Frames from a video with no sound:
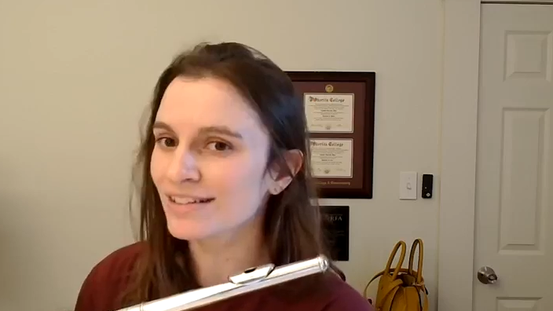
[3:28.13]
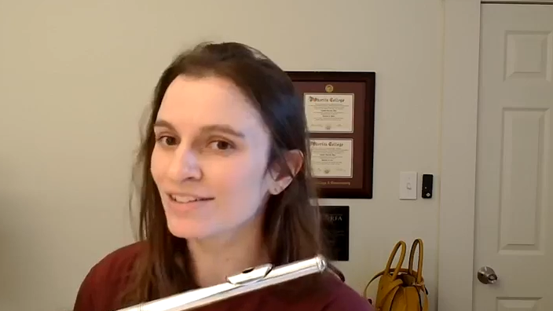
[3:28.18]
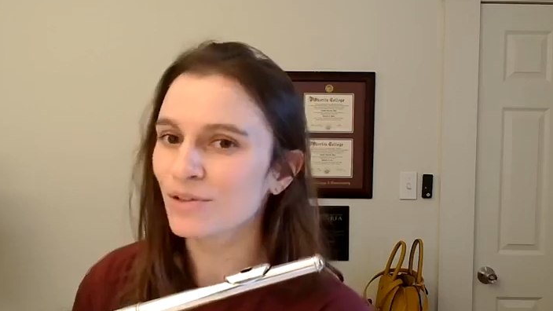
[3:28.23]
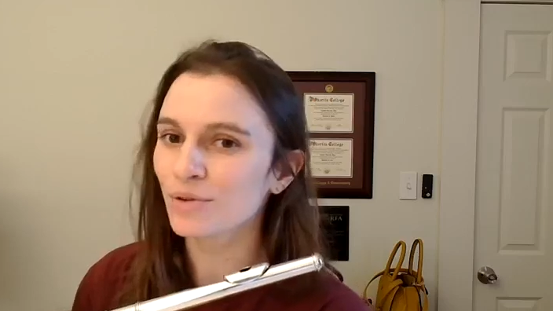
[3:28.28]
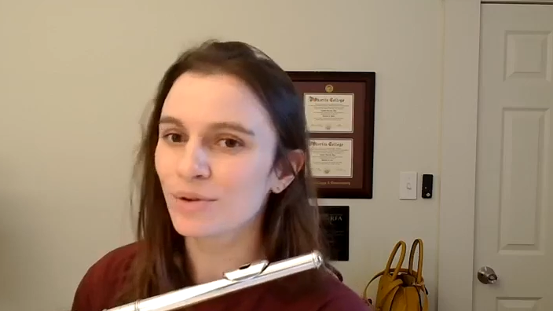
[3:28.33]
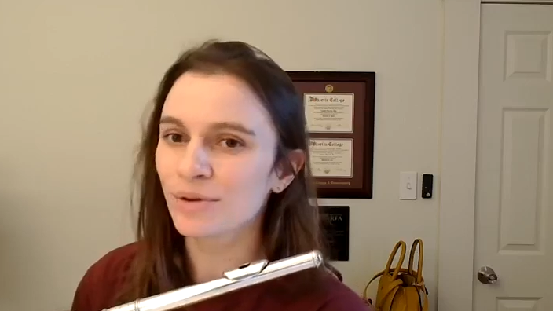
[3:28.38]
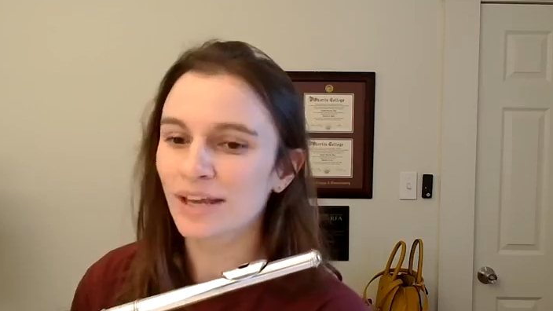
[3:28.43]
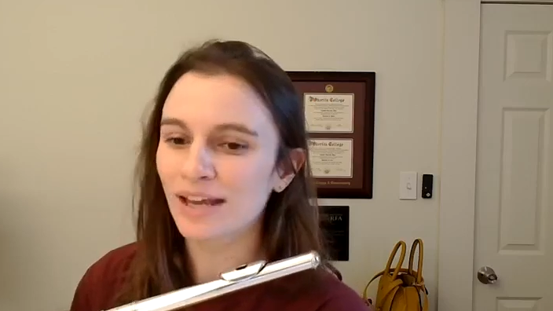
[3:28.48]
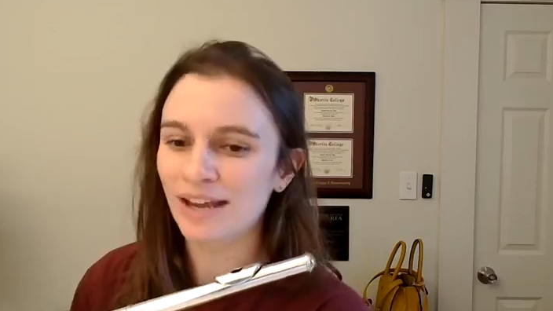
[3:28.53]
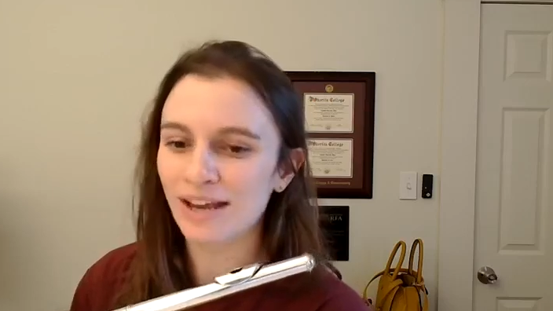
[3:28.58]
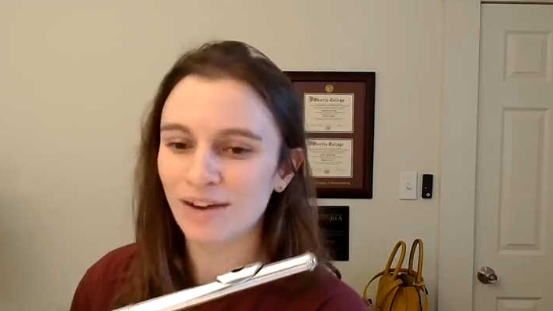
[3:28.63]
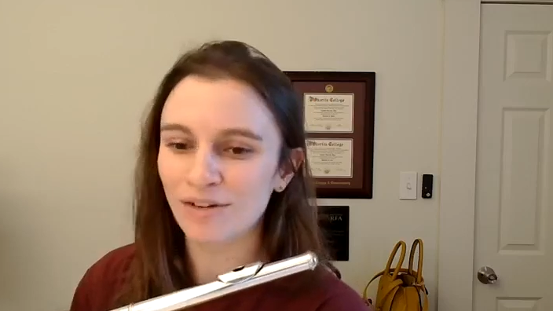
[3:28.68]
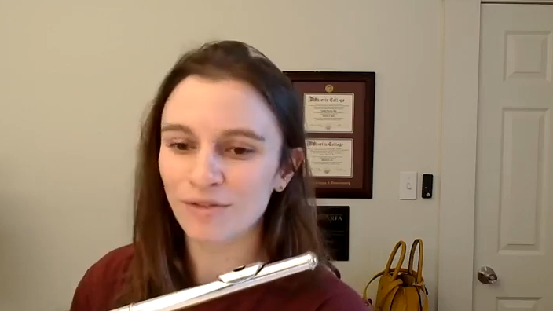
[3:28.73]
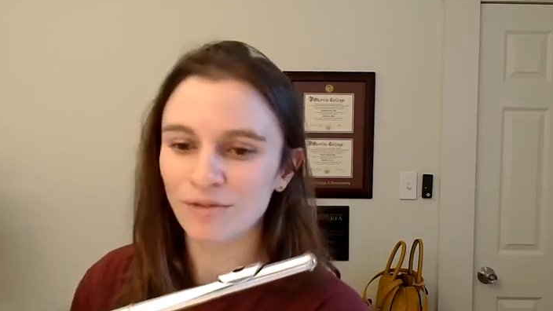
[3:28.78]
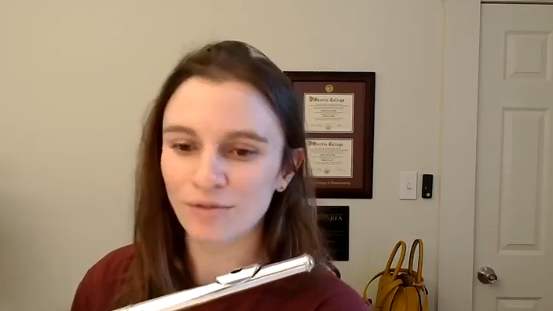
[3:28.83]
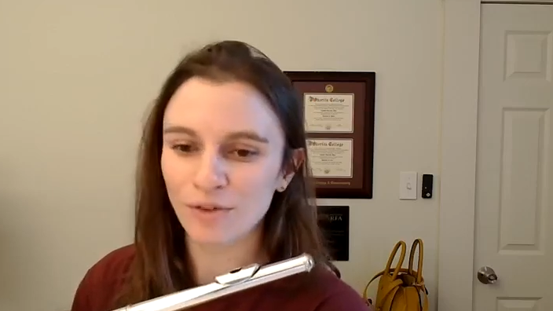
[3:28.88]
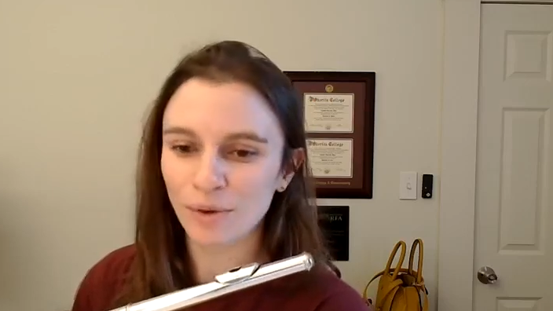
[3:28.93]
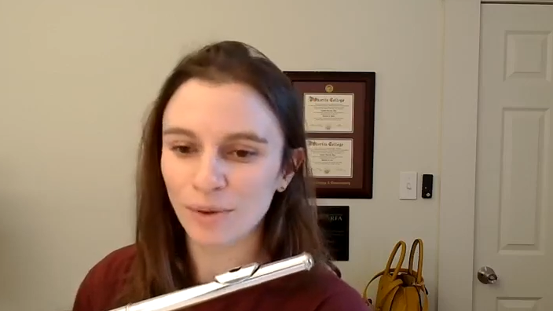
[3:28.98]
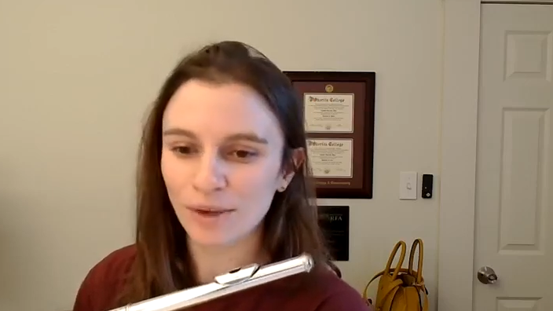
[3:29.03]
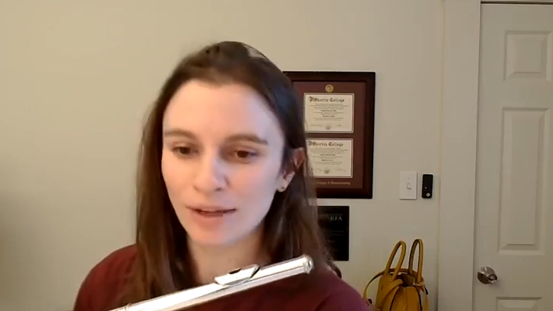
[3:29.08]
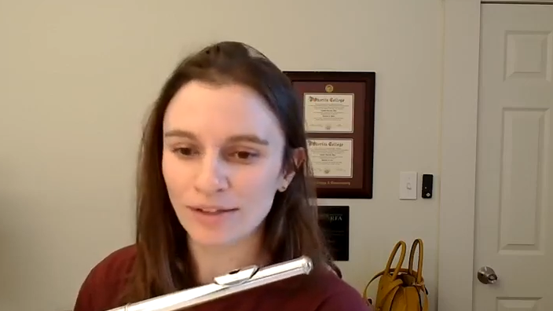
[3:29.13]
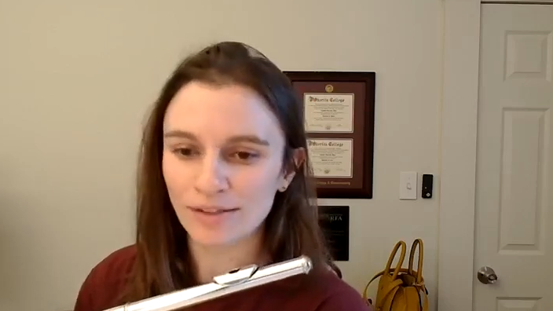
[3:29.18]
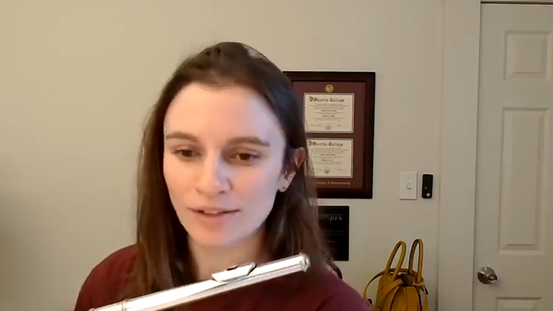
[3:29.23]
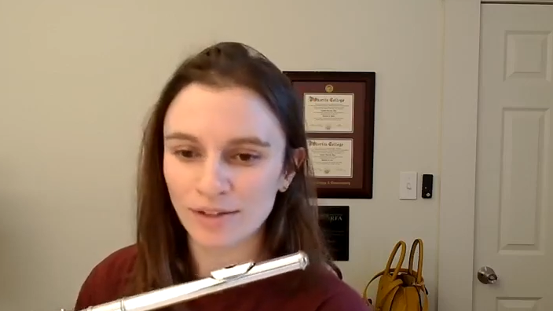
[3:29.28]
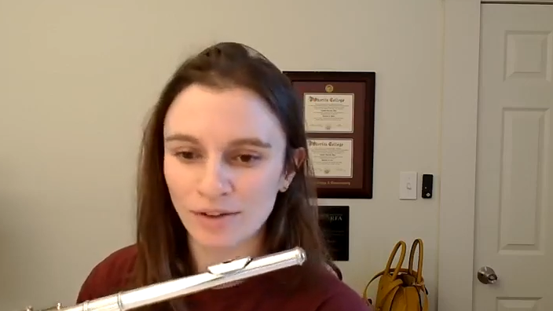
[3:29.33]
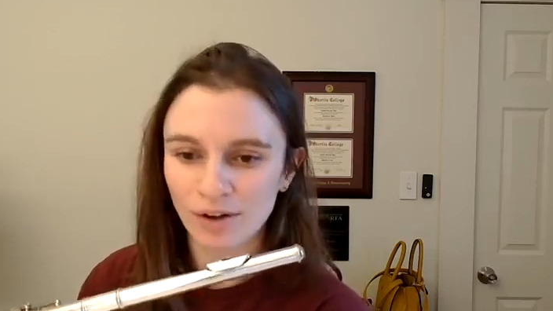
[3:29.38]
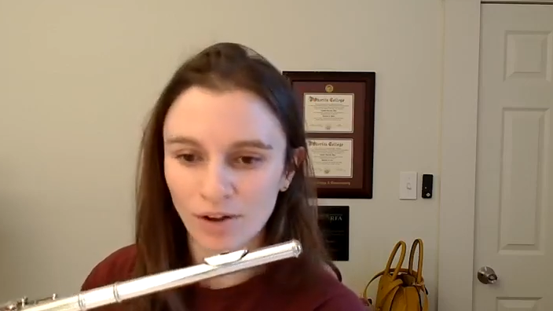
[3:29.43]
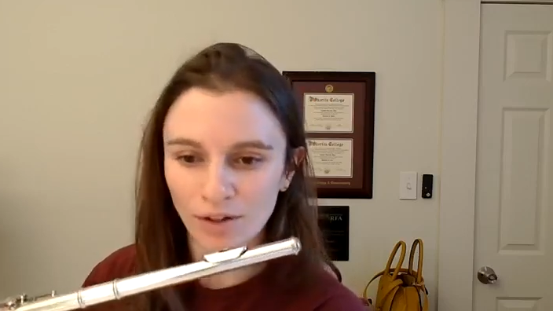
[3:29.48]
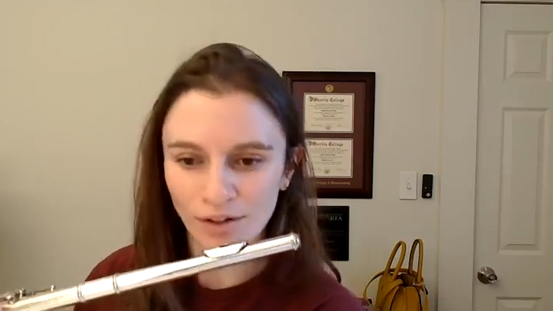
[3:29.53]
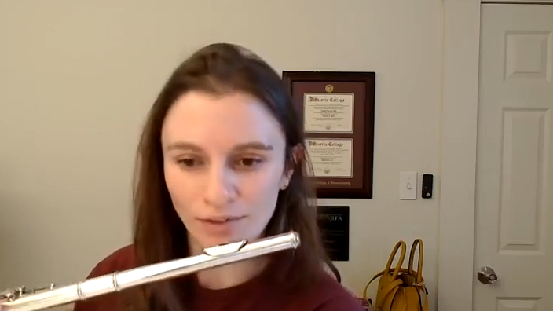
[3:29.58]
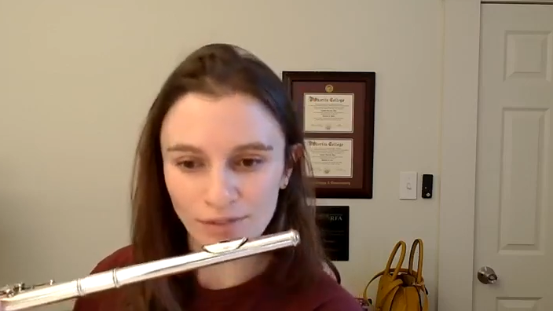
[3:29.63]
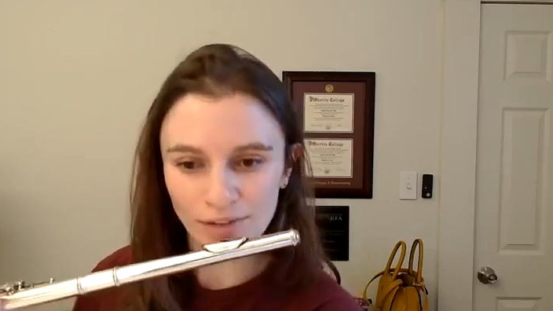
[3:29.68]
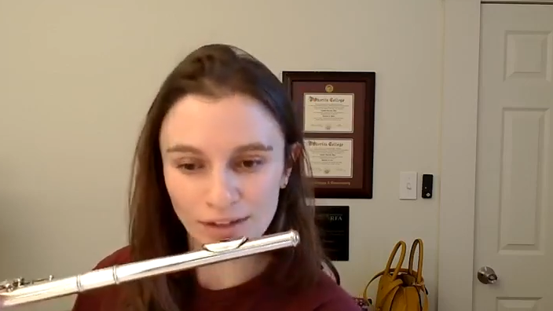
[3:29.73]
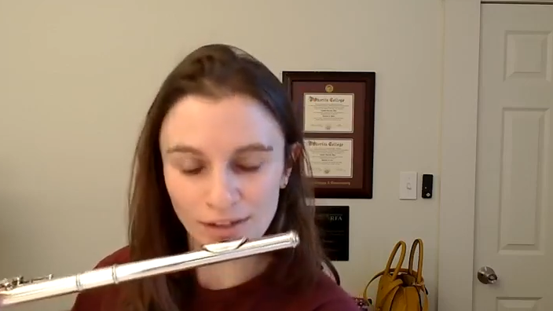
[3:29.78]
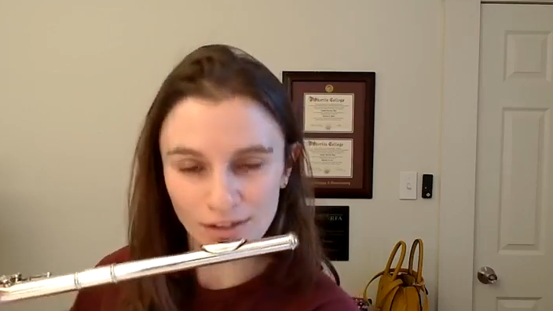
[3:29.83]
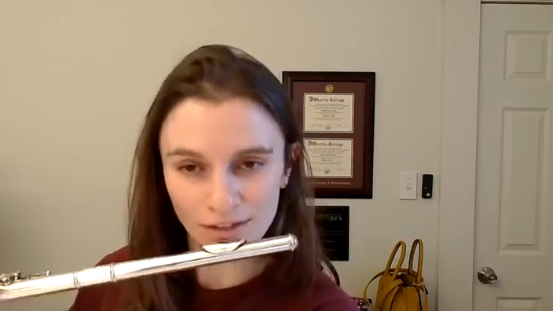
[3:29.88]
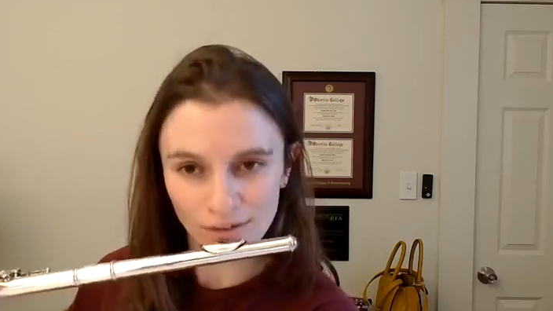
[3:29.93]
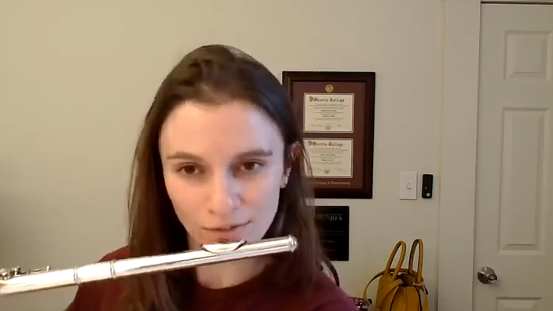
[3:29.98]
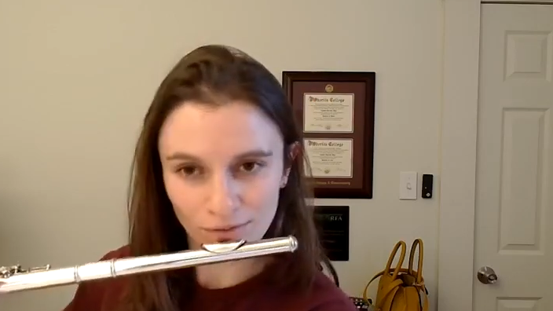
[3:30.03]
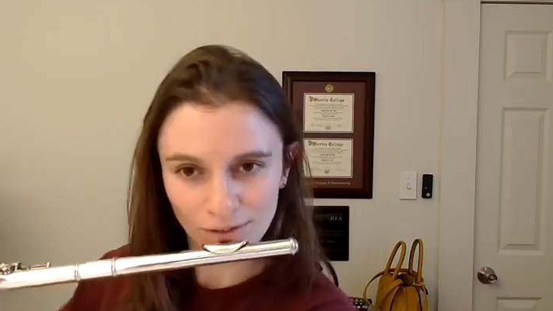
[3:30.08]
you can't focus on all of the
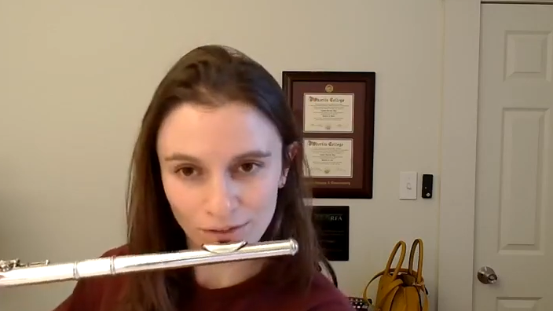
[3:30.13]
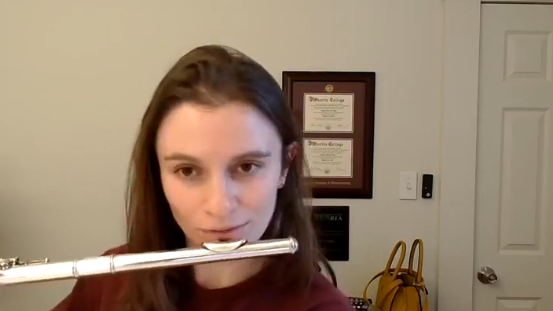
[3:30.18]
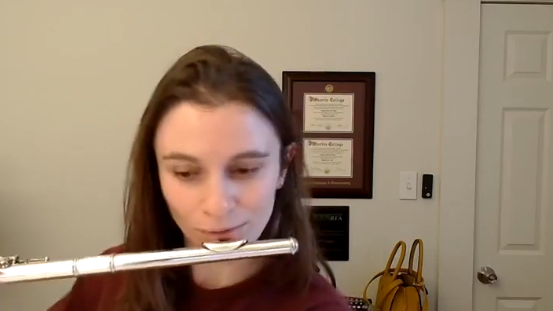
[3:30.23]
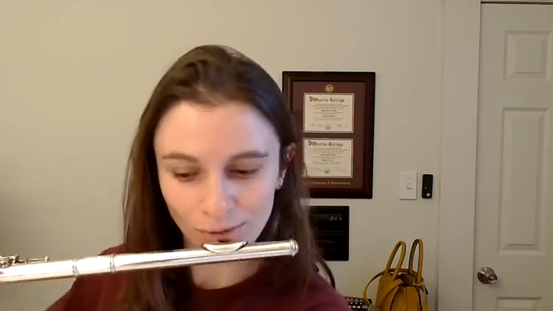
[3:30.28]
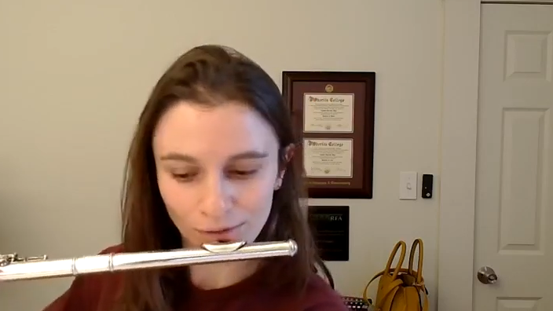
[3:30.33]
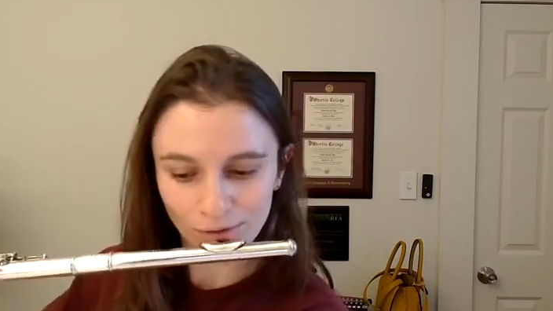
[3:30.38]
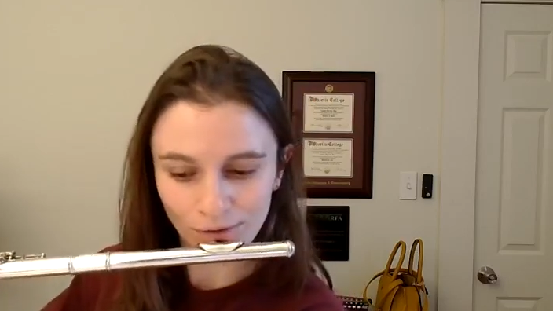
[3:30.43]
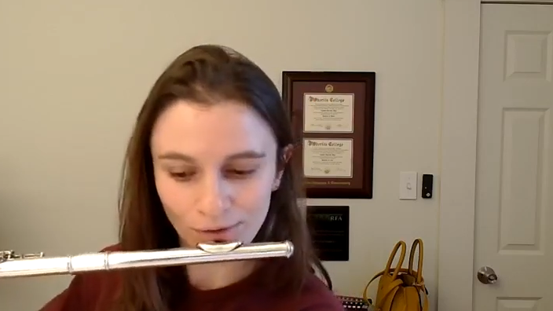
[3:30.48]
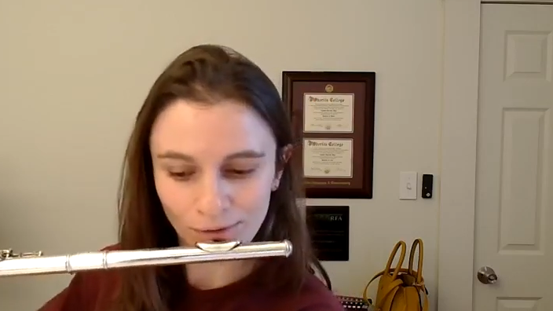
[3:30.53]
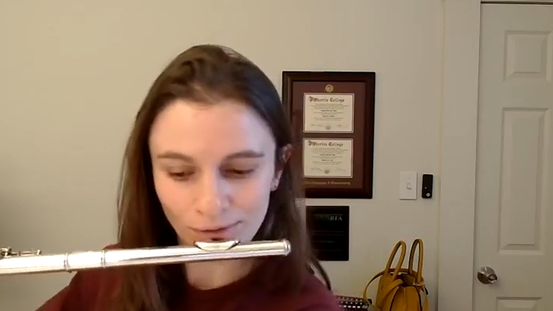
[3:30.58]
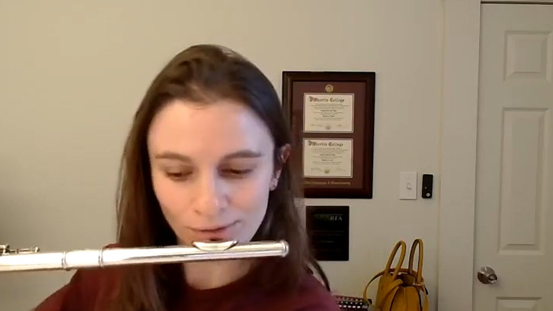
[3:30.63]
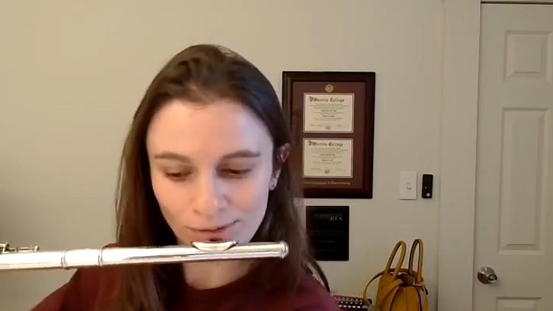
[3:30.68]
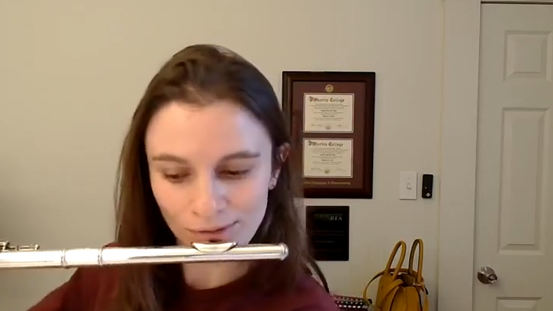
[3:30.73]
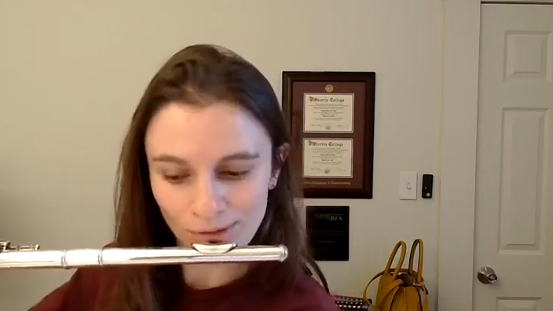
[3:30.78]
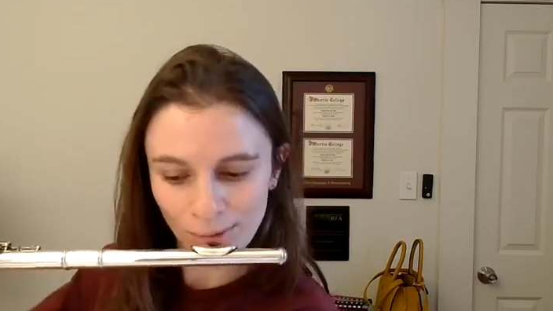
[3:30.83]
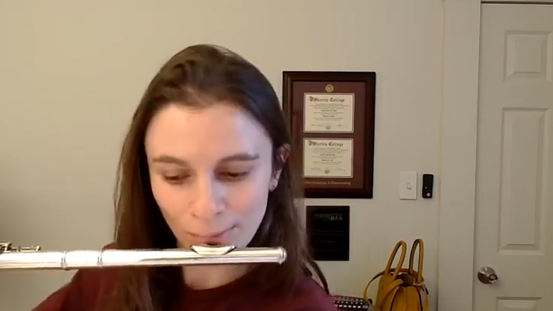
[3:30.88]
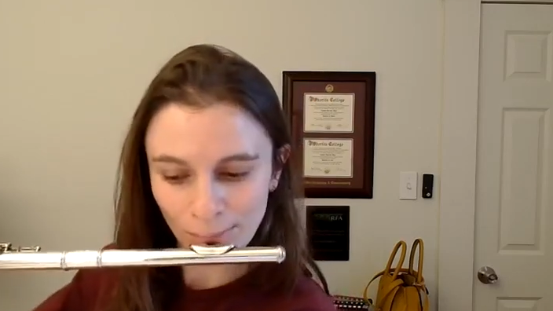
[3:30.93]
individual notes.